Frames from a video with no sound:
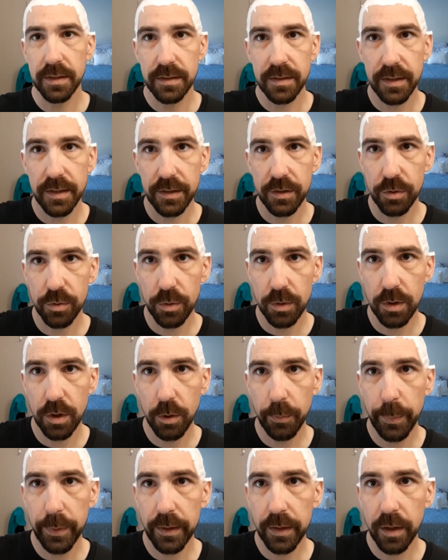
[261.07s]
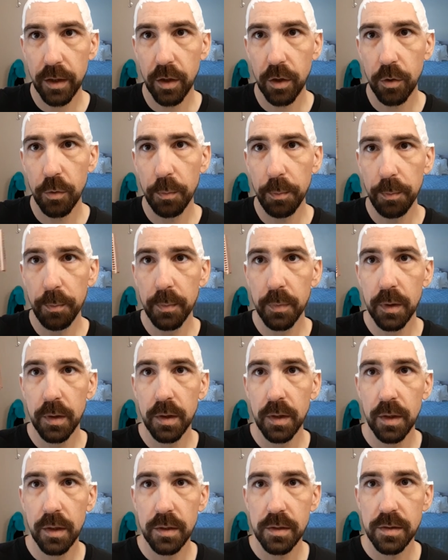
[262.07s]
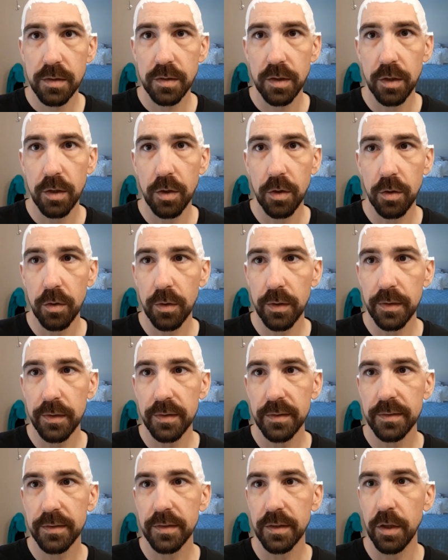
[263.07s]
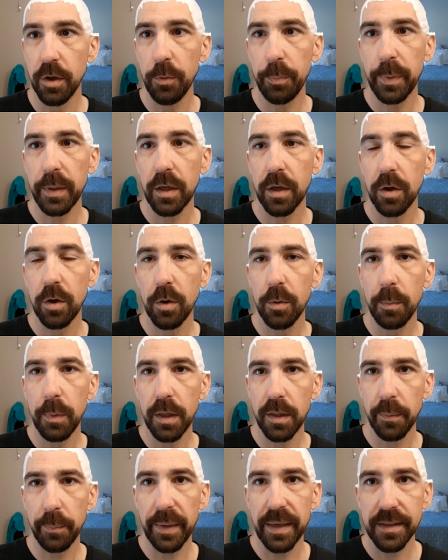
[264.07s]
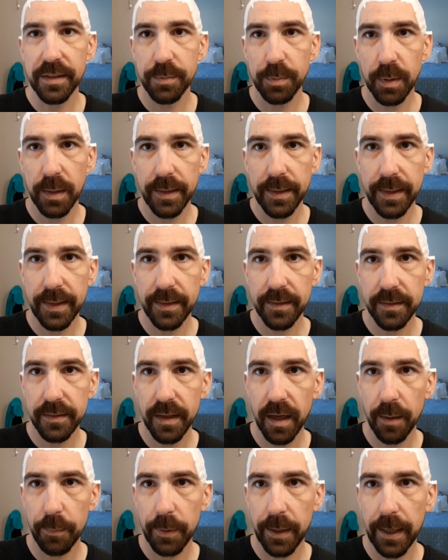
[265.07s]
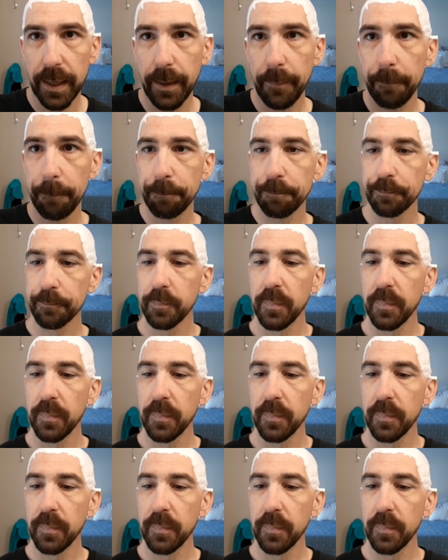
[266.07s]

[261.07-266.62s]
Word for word: It's a dual open comb. So it's an open comb on the base plate and the top cap.